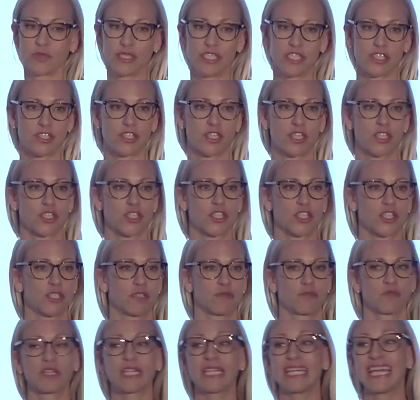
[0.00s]
research,
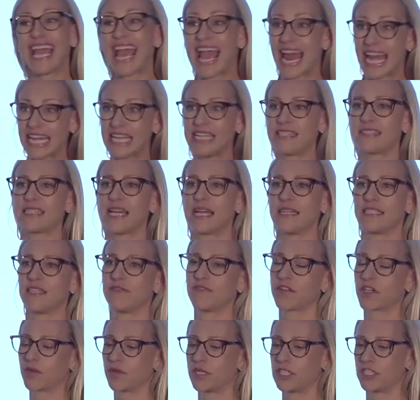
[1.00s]
really any
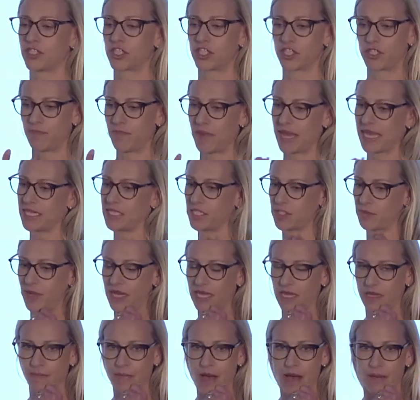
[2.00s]
scientific research, make its way
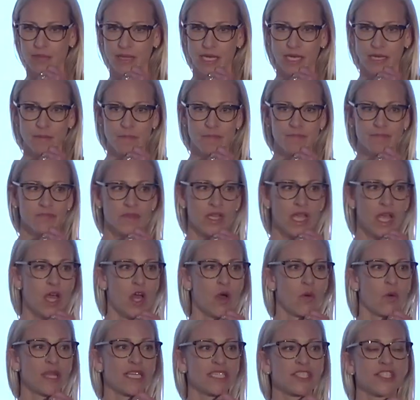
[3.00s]
to the public?
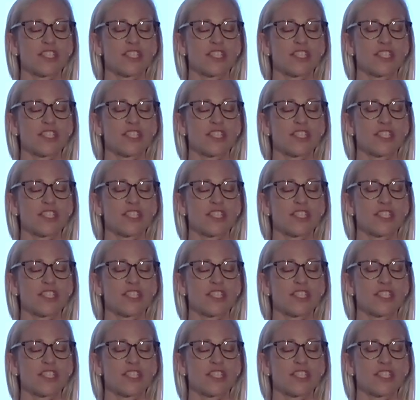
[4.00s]
Well, it